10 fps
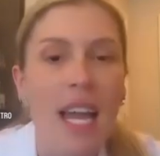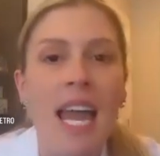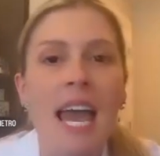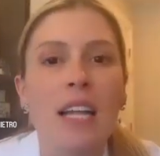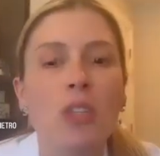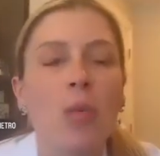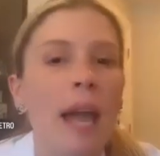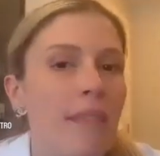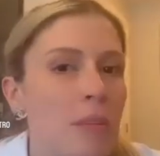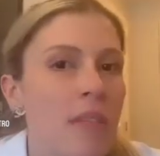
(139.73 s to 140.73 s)
And so we
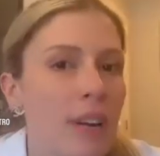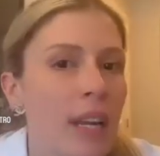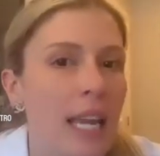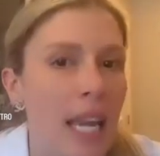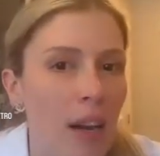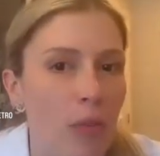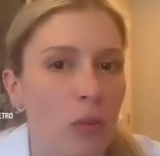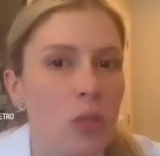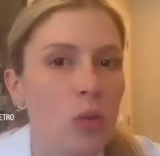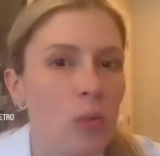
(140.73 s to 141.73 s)
have to be very careful
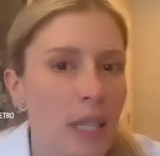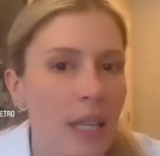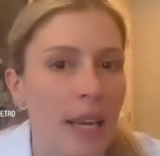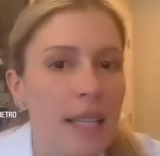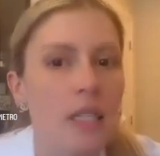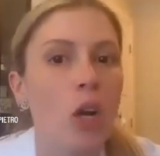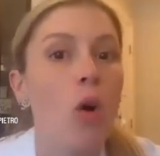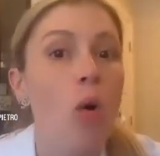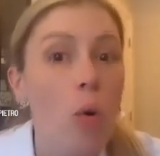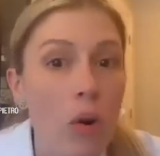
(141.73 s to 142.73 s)
to realize that
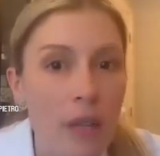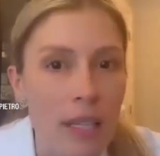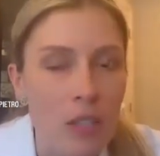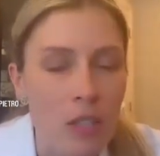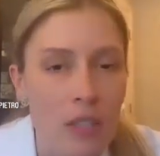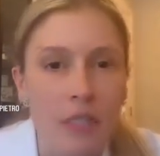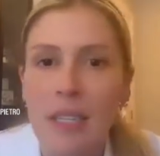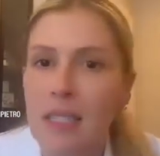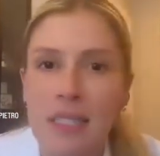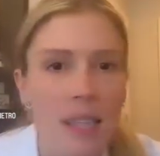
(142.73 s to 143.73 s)
correlation
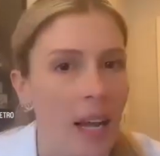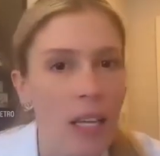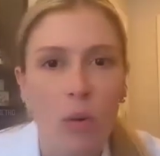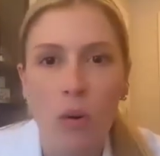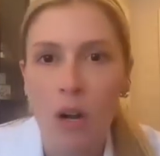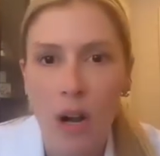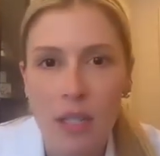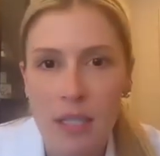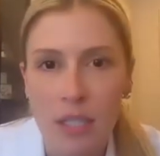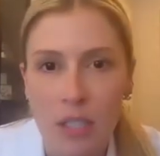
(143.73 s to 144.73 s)
does not equal
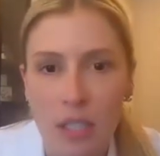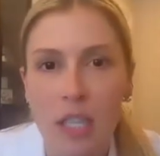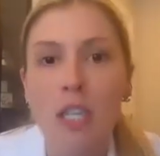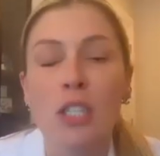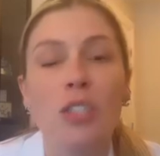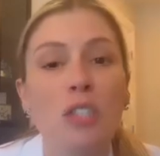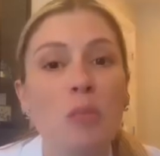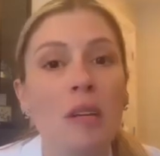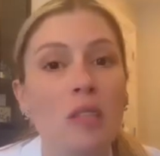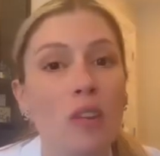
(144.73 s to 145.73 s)
causation. Just
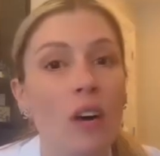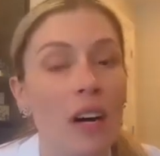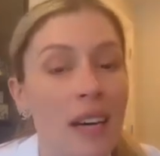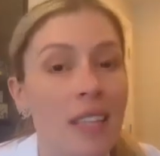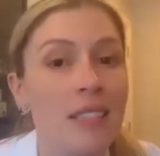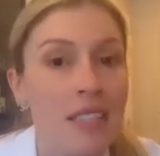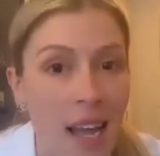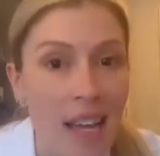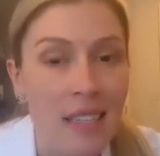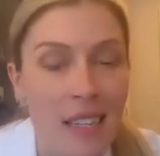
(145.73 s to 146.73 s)
because they're on the
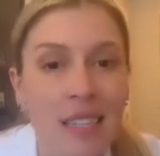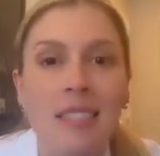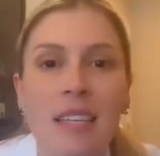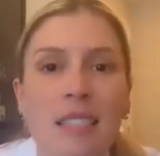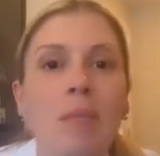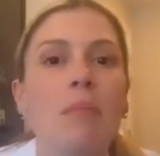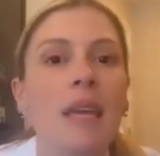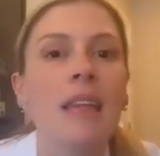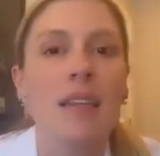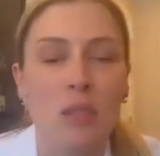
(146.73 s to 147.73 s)
statin doesn't
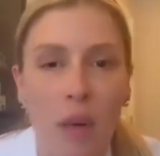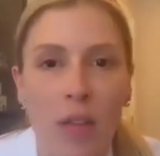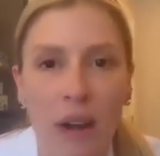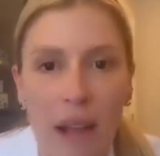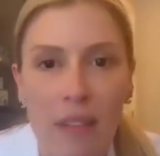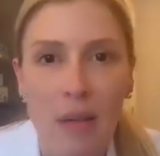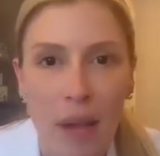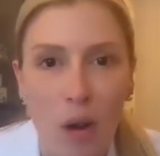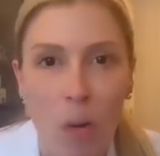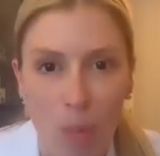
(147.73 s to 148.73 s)
mean that's why they're having the
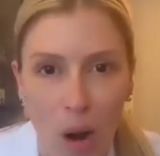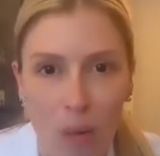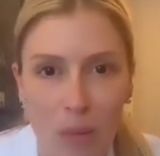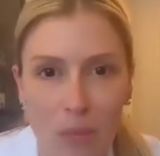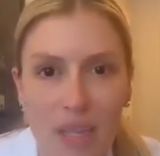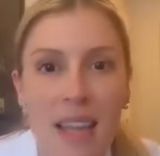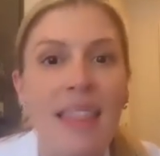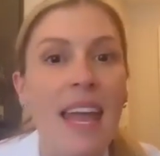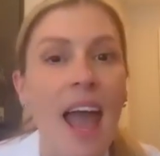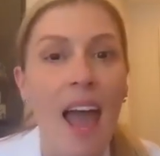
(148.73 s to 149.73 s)
medical problems.
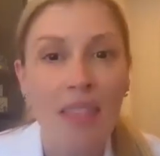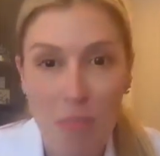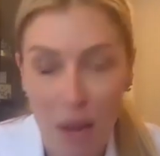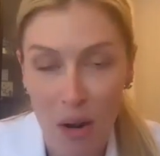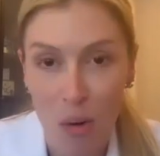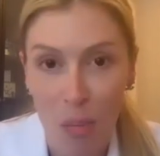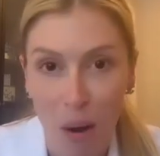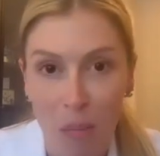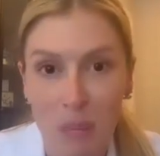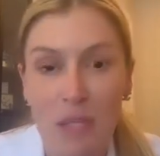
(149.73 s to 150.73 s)
They had the medical
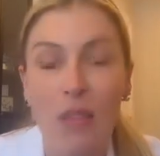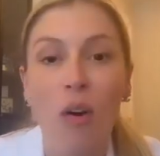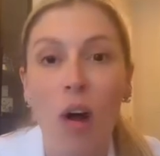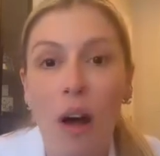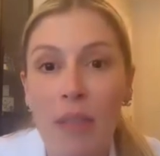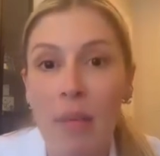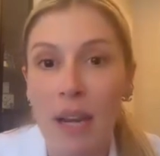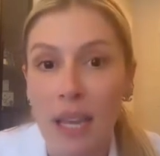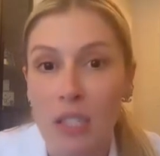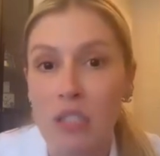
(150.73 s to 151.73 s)
problems and they're on the
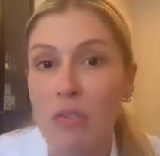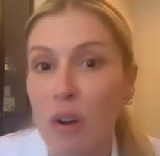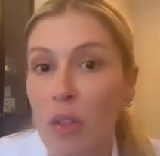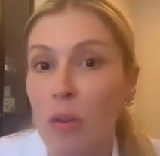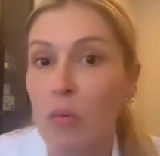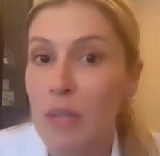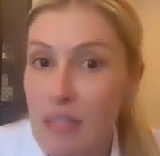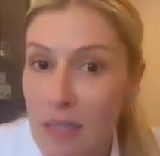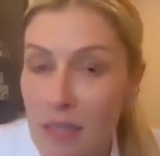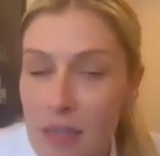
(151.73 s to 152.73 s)
medications for other
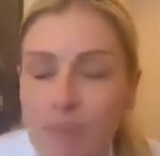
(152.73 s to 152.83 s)
reasons.